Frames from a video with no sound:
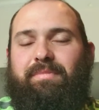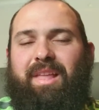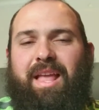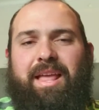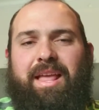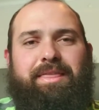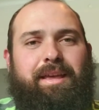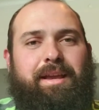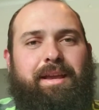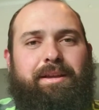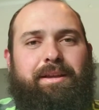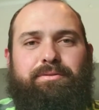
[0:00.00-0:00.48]
I
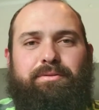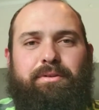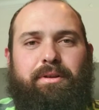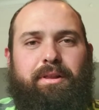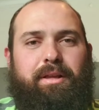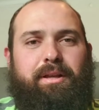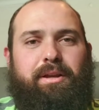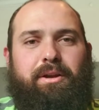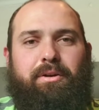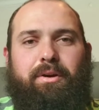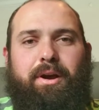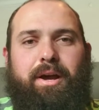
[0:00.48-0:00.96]
think it's
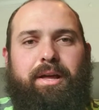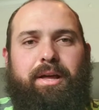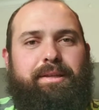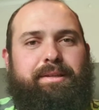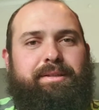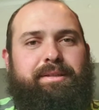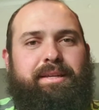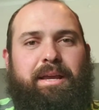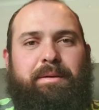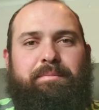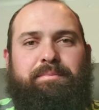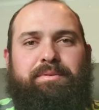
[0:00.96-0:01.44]
really cool how the
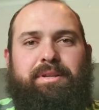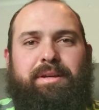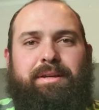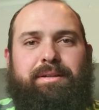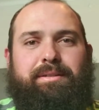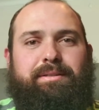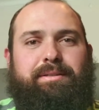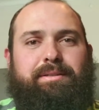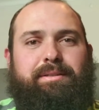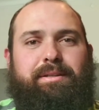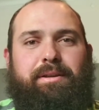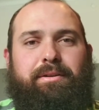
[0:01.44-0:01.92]

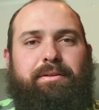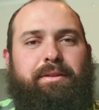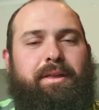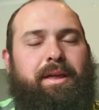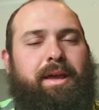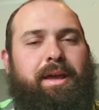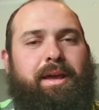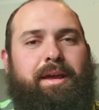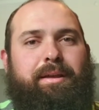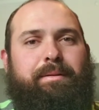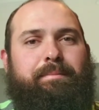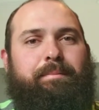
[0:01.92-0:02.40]
Samsungs do
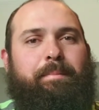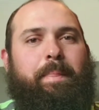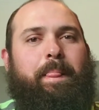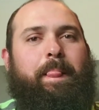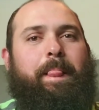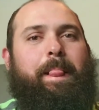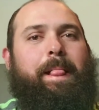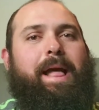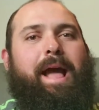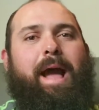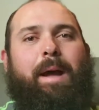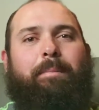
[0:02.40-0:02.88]
that.
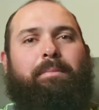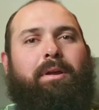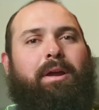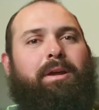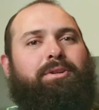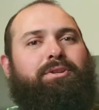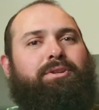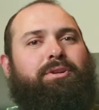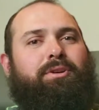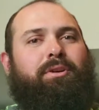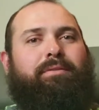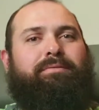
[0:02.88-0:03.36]
I'm not
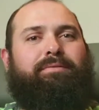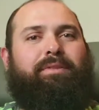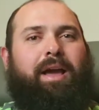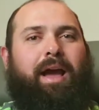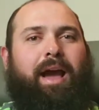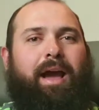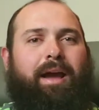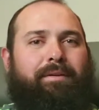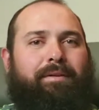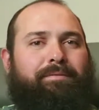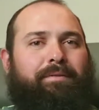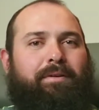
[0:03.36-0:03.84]
sure if the
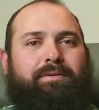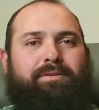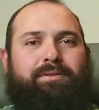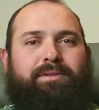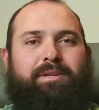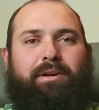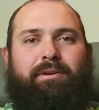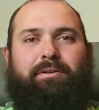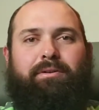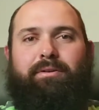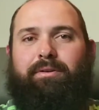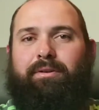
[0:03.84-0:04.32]
iPhones
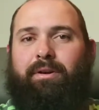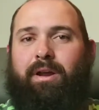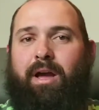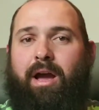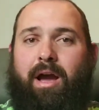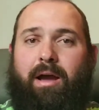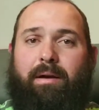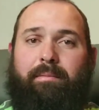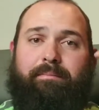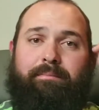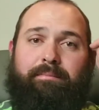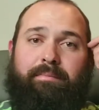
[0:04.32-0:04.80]
do it or
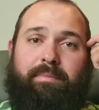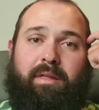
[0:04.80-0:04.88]
not.